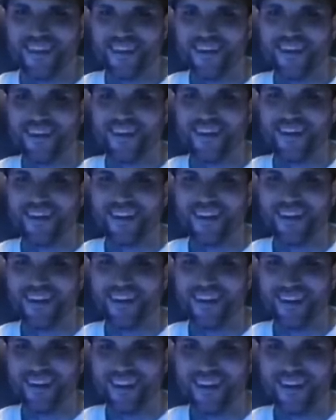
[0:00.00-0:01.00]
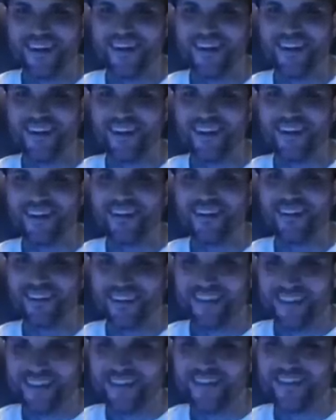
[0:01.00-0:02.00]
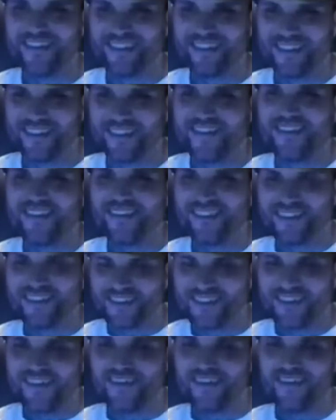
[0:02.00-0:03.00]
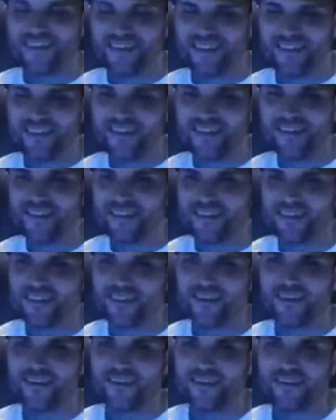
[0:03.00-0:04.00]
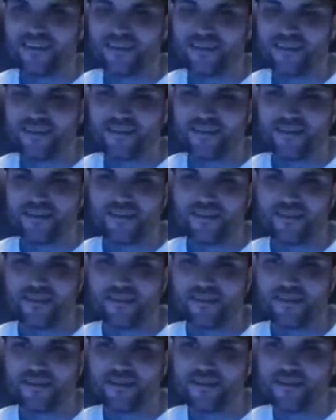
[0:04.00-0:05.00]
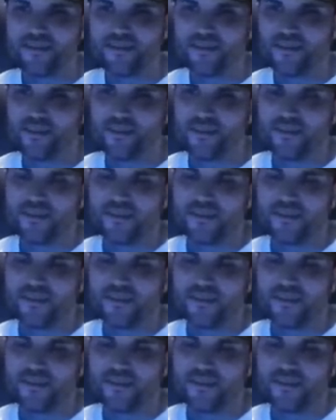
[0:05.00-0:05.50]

(not speaking)